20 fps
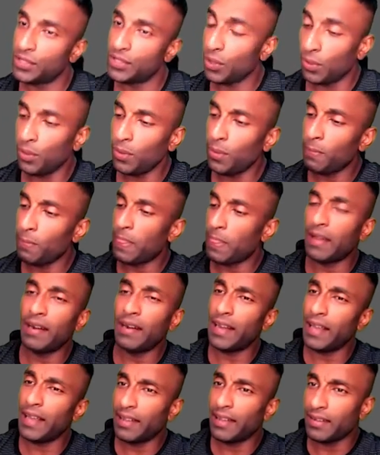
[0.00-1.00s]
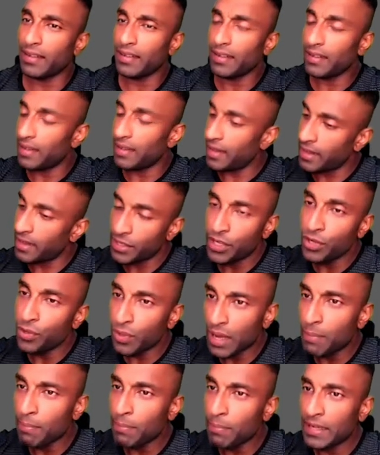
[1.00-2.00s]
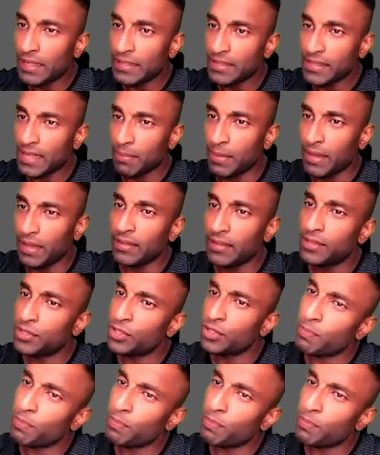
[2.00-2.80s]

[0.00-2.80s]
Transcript: so like a new company is coming